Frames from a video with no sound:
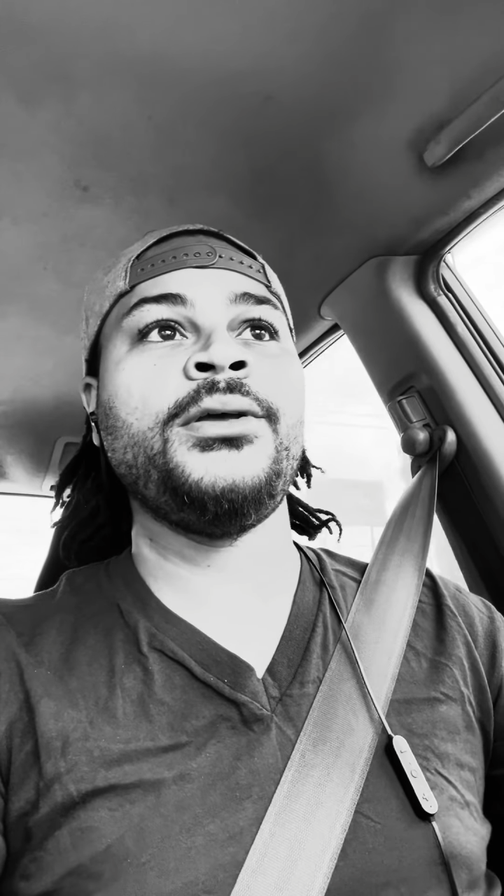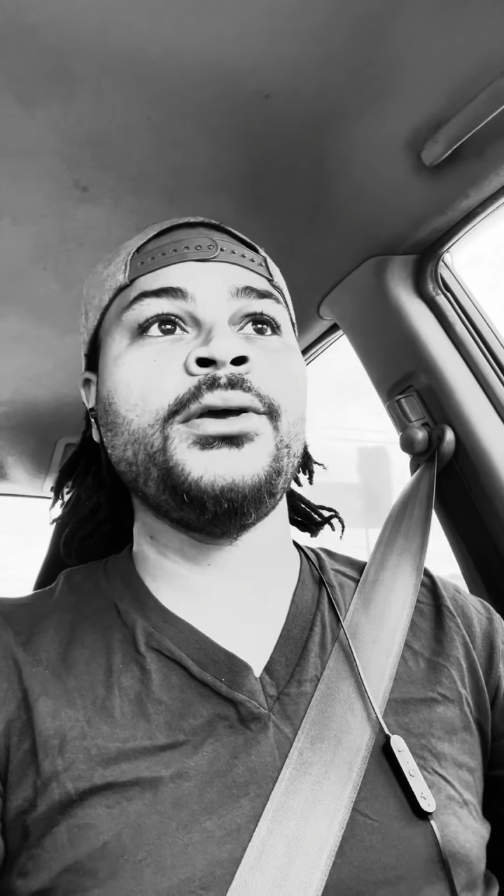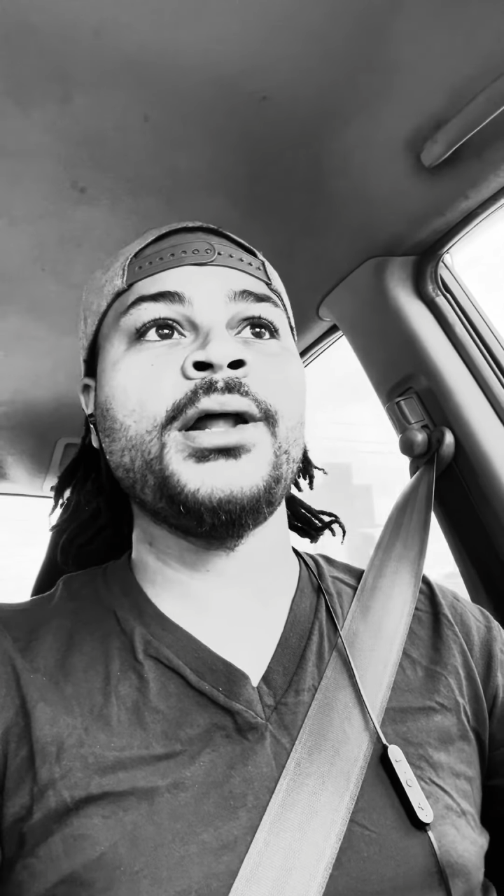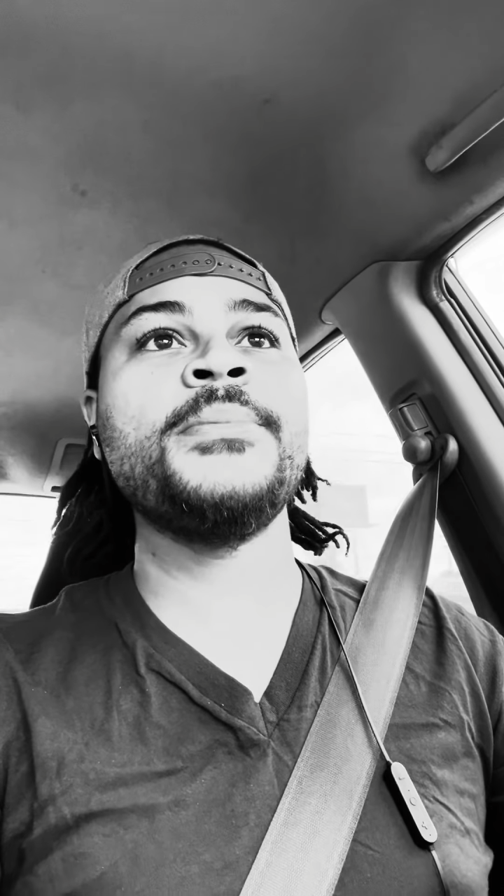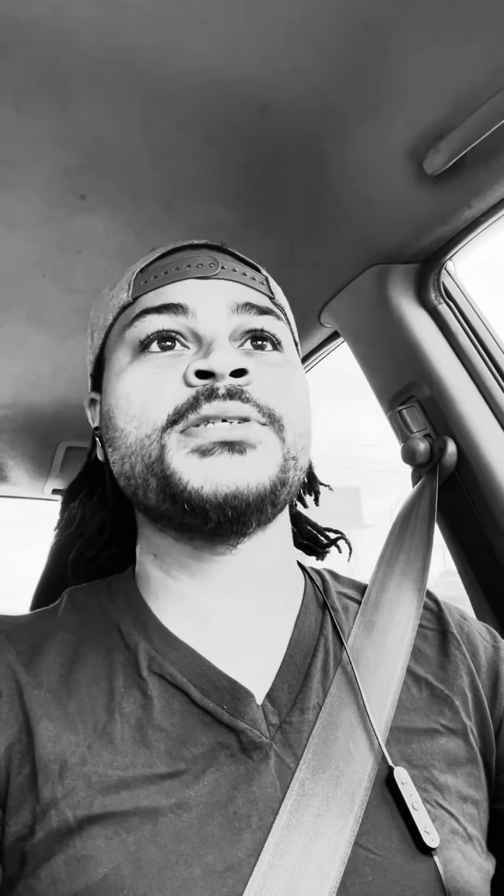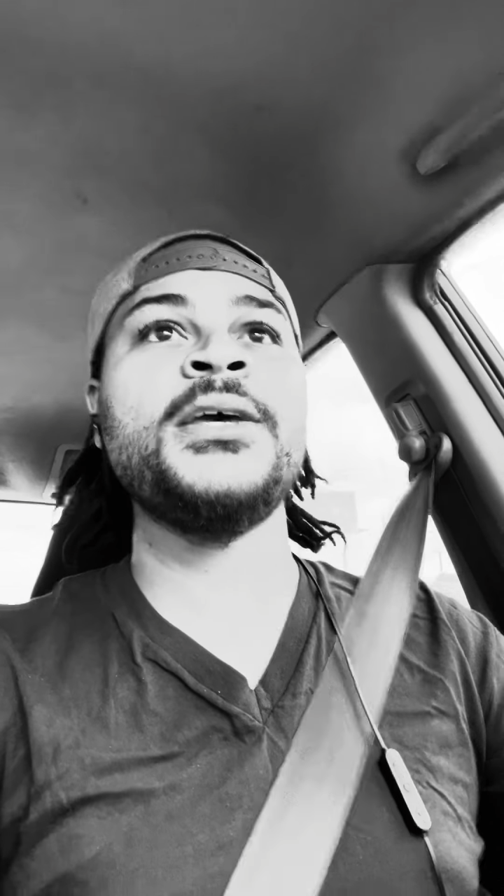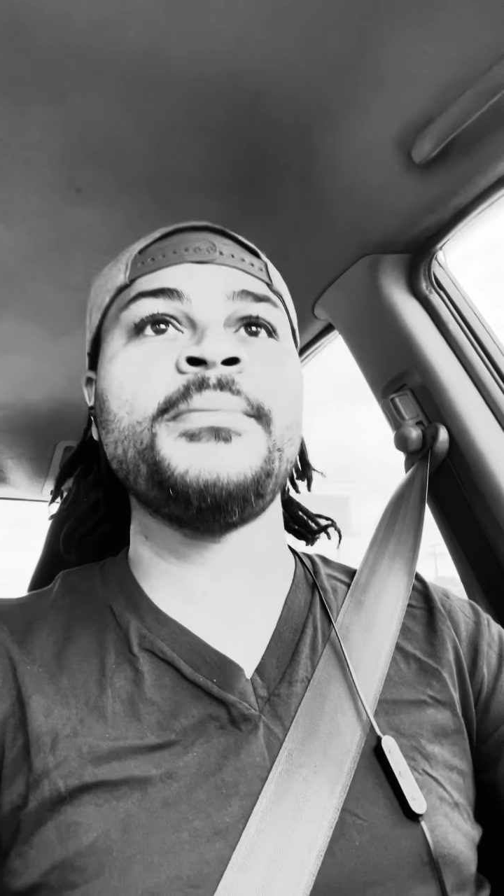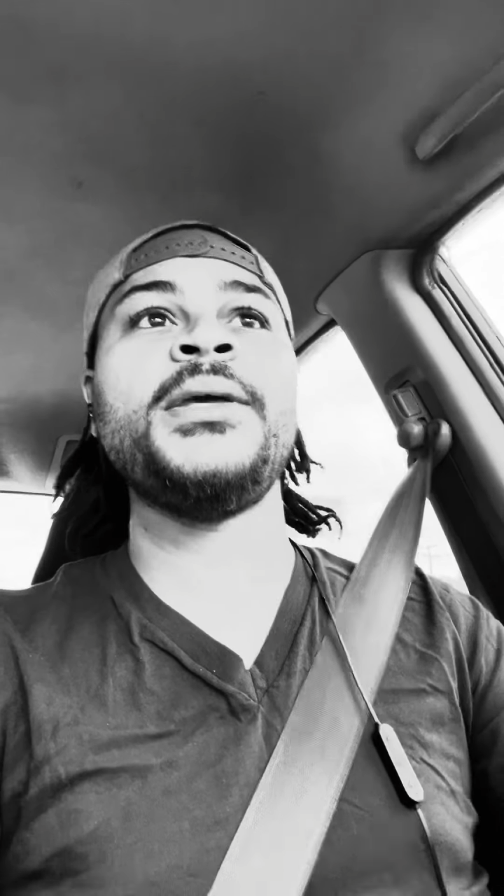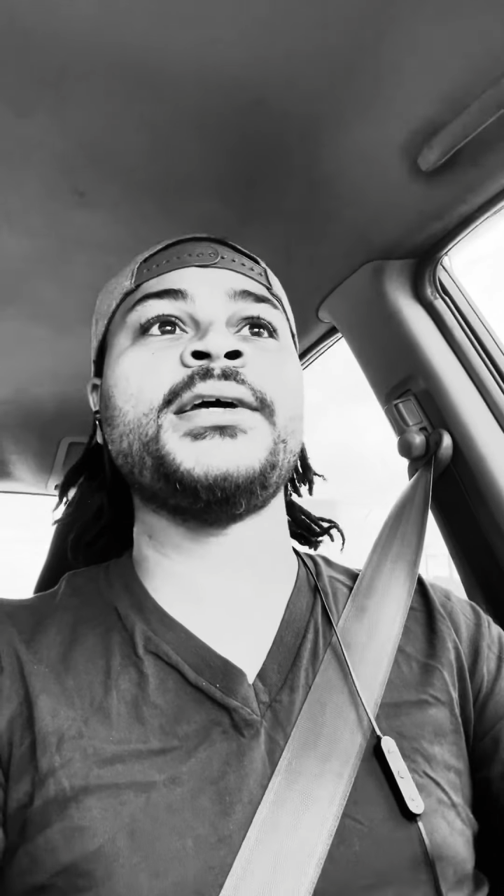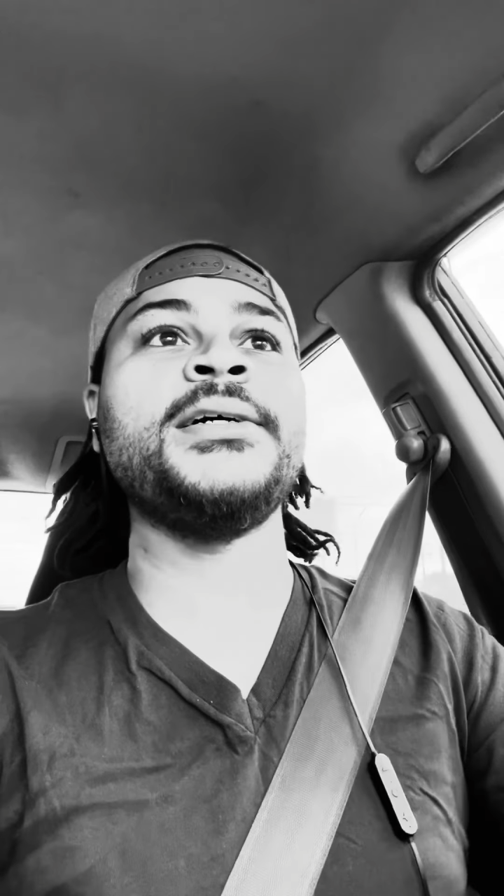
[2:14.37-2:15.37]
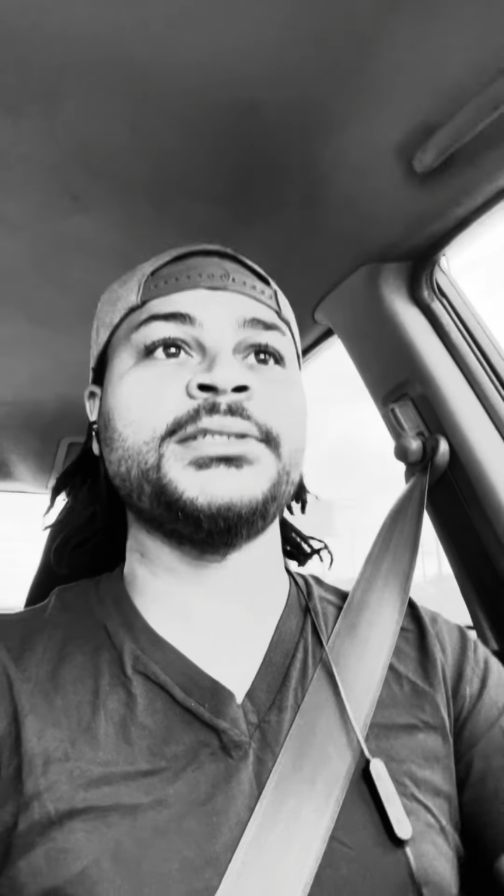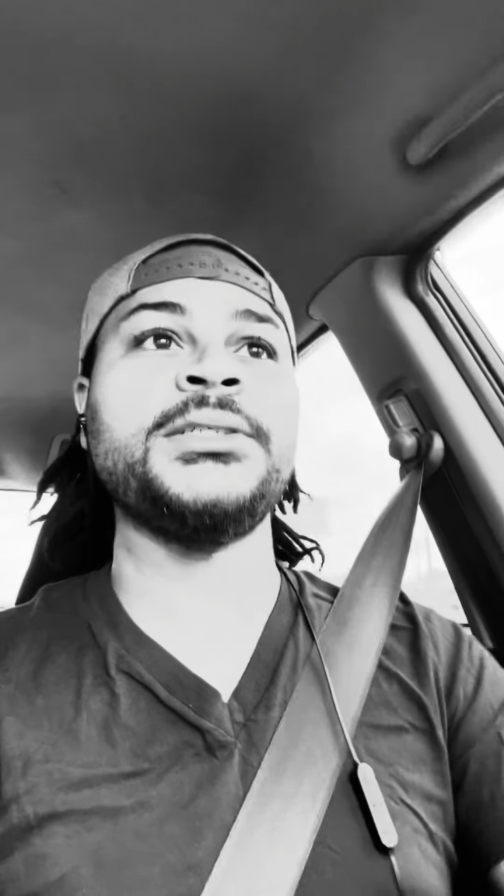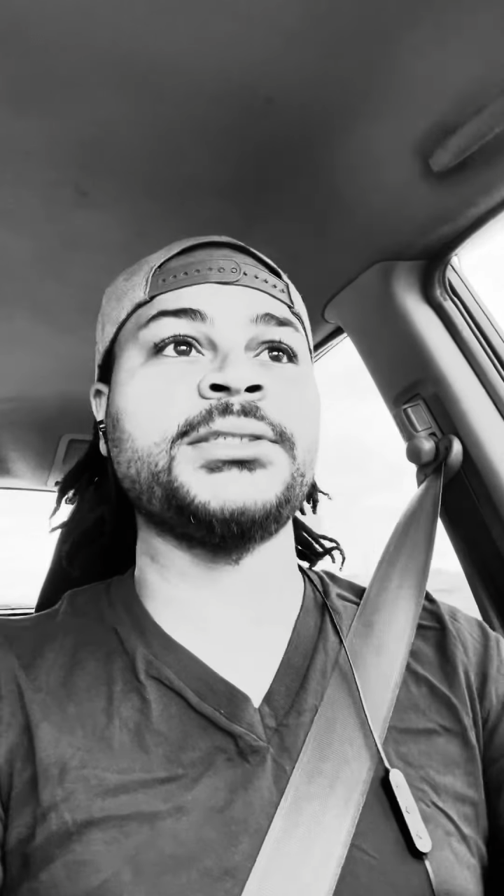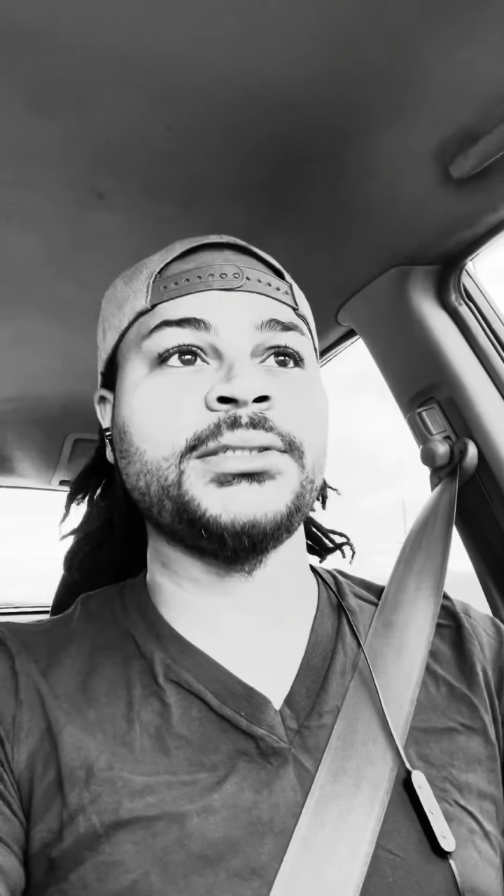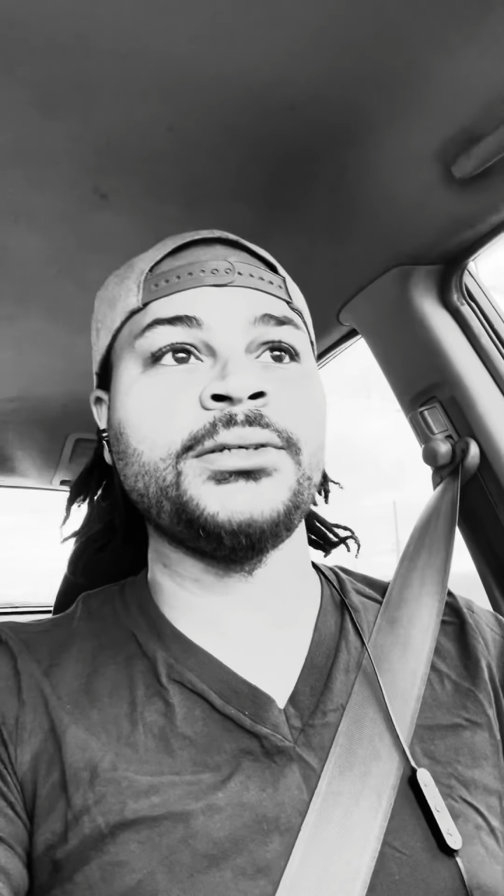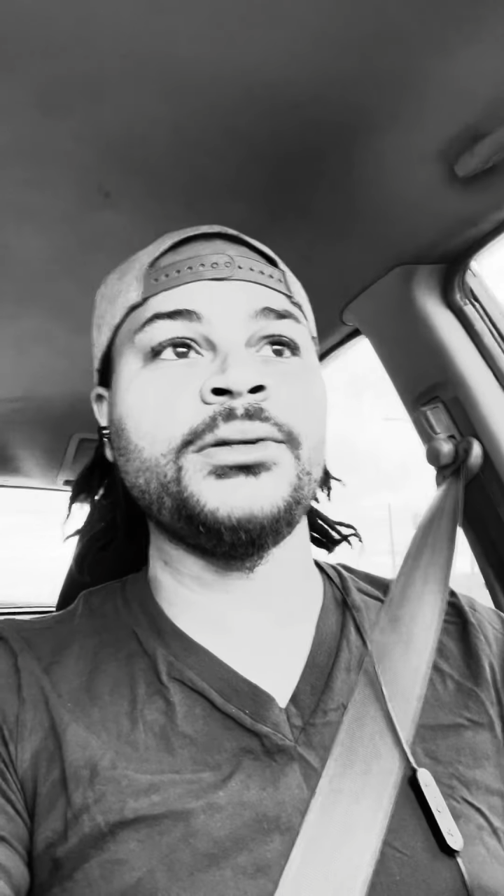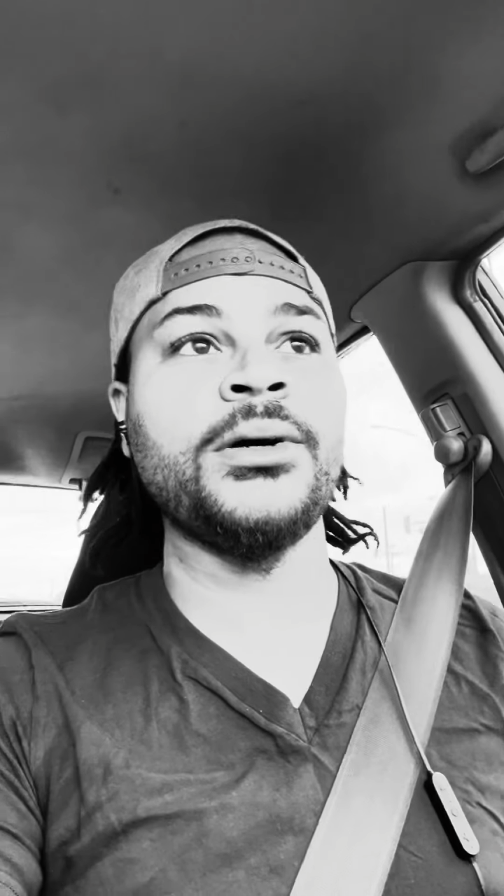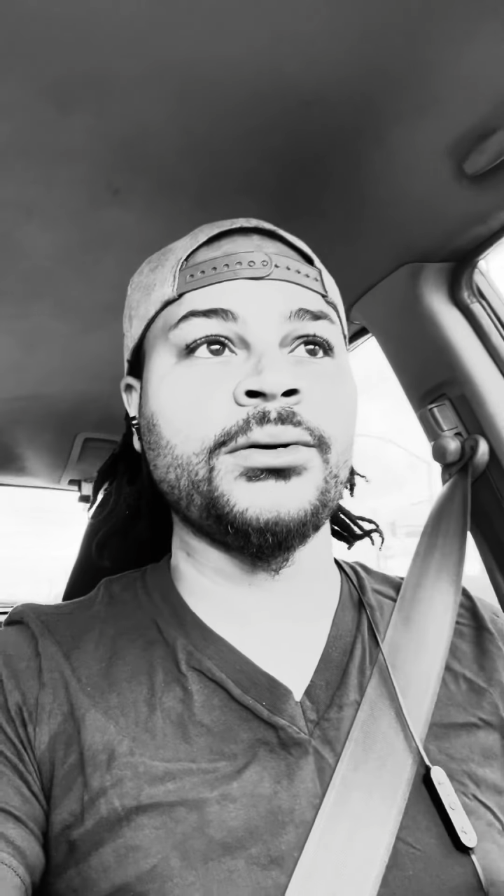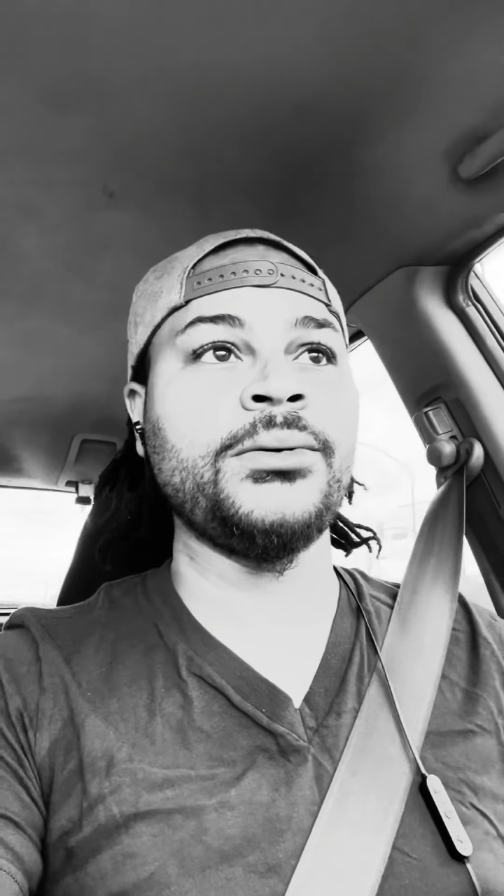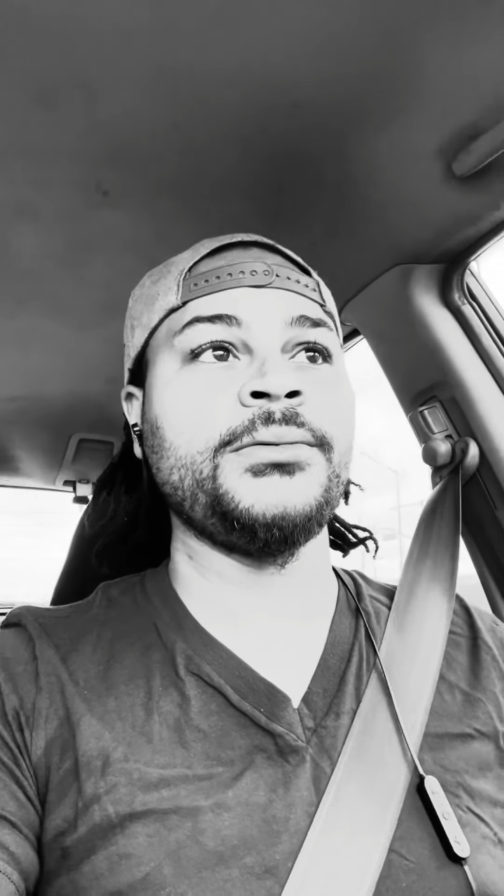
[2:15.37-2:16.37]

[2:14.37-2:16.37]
You know what I'm saying? Because it's you know